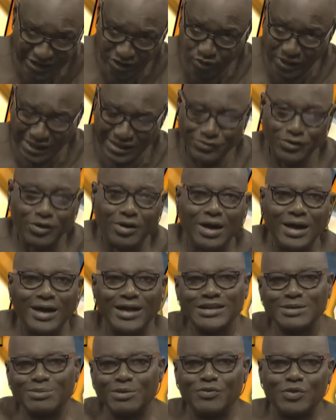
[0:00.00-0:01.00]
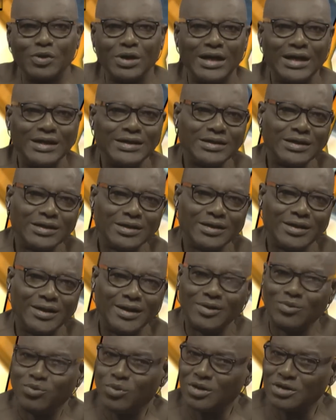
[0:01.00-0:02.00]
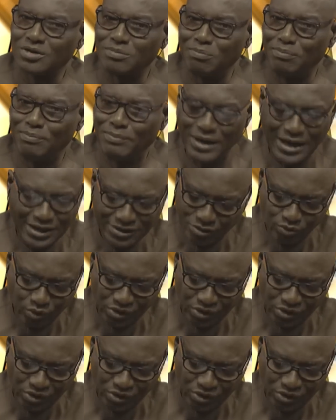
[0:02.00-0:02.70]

barely twenty-four hours before landing, it was,